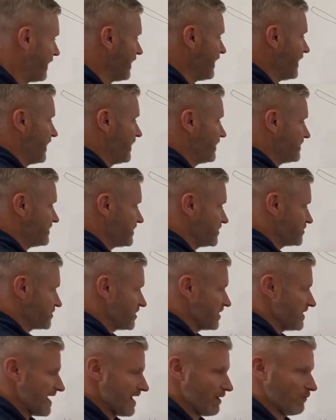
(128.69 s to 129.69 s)
In addition to
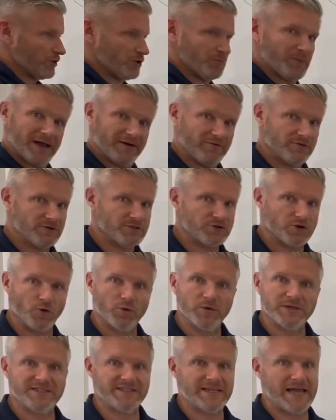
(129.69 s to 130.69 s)
that, when your pavers are
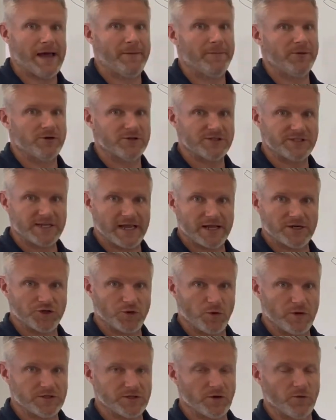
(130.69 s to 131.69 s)
always damp and your sand
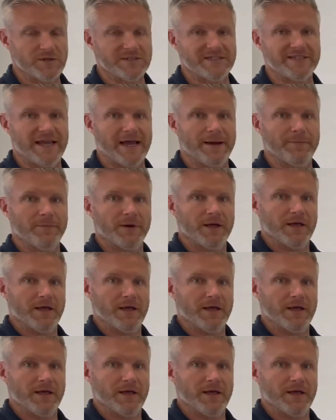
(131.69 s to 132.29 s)
joints always damp,